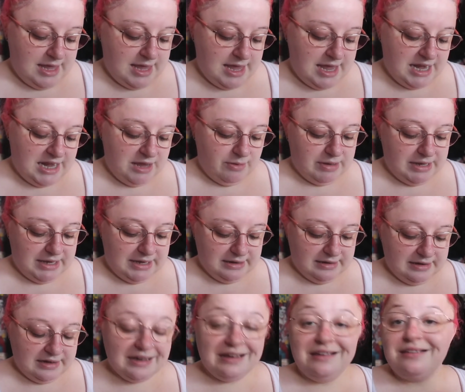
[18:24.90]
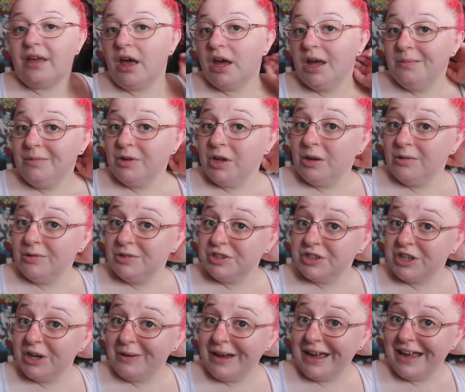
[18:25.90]
Anyway guys, I'm going to
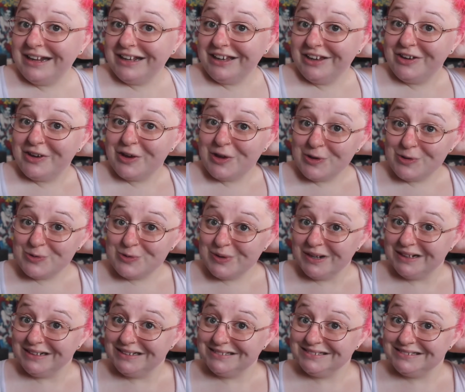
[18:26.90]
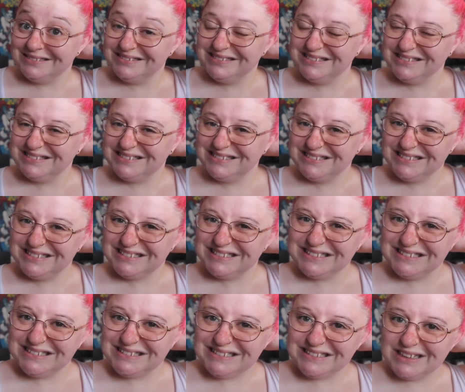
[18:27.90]
go ahead and go
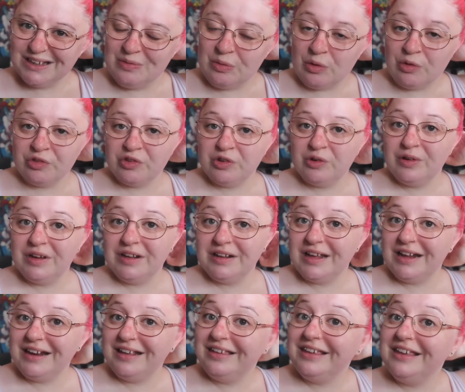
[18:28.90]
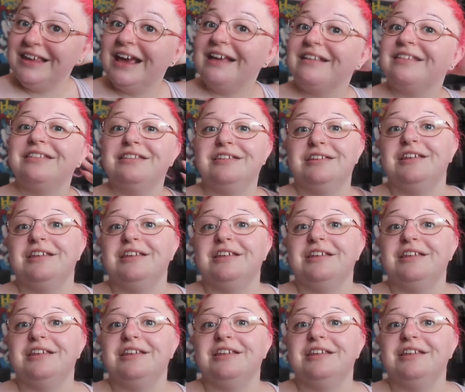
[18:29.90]
because I'm not doing and yes